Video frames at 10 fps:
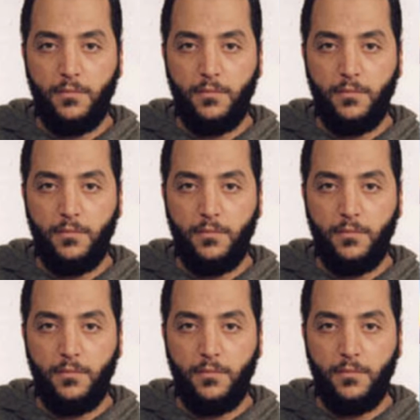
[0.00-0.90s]
it
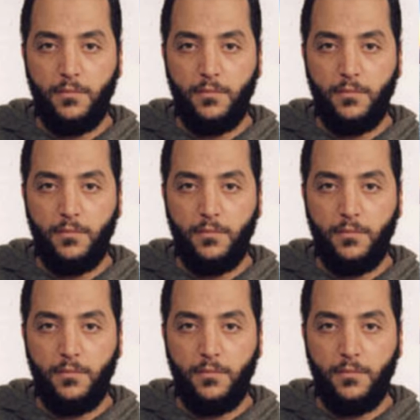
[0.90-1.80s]
appears that
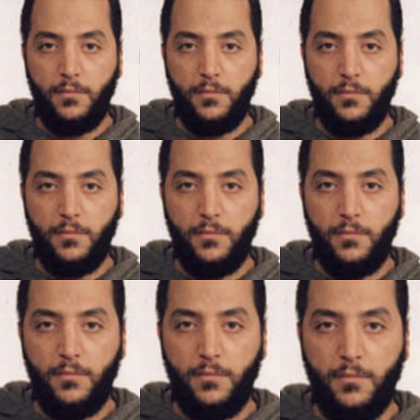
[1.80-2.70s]
Atta
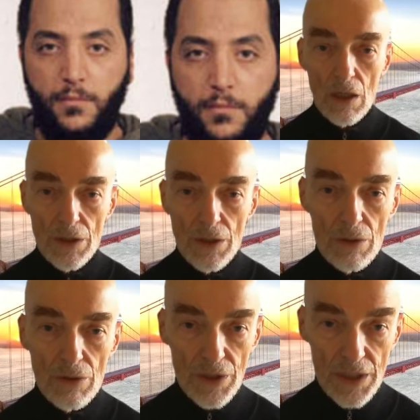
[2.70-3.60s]
came
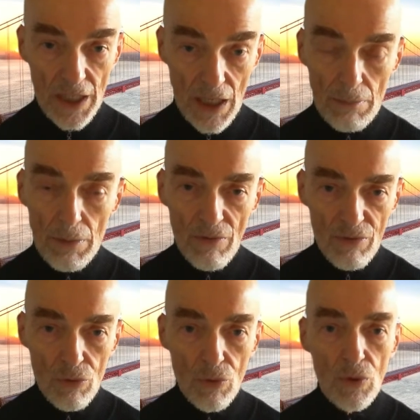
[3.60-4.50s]
on the day
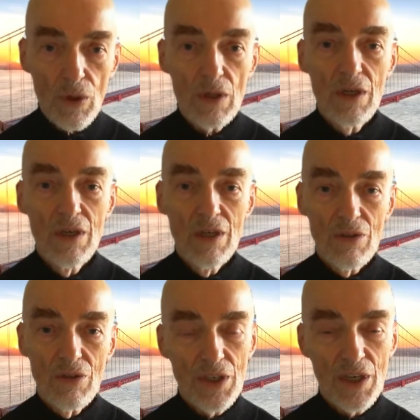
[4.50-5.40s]
before
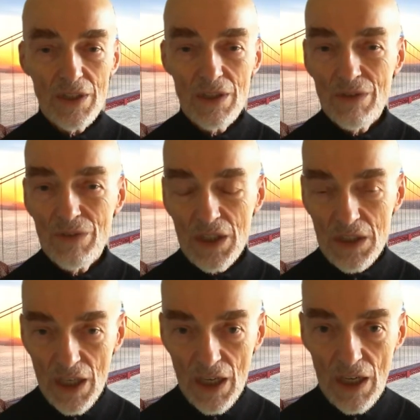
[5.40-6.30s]
the 9/11
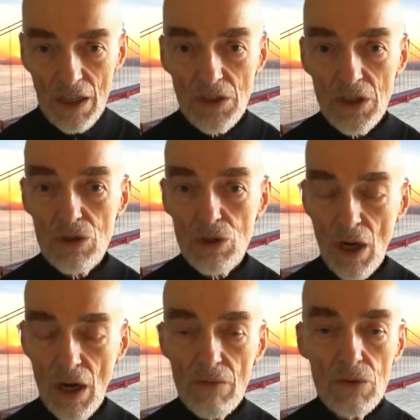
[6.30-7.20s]
attacks,
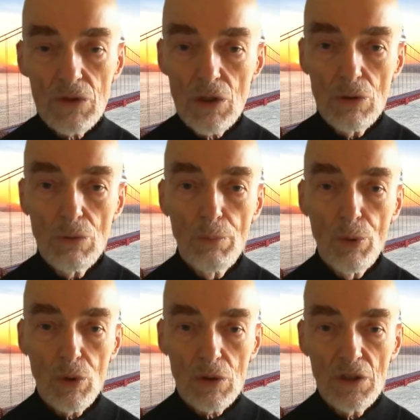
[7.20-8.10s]
traveled to
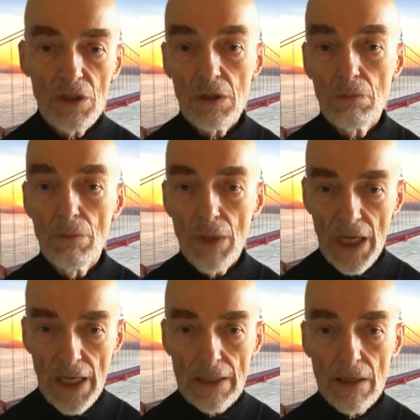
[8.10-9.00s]
Portland,
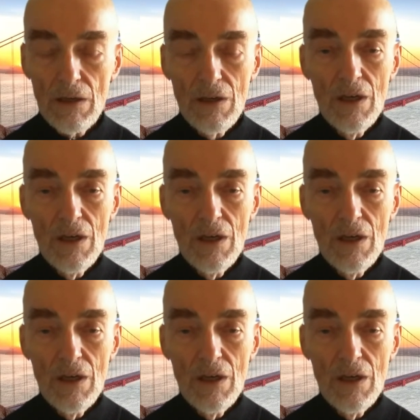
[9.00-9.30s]
Maine.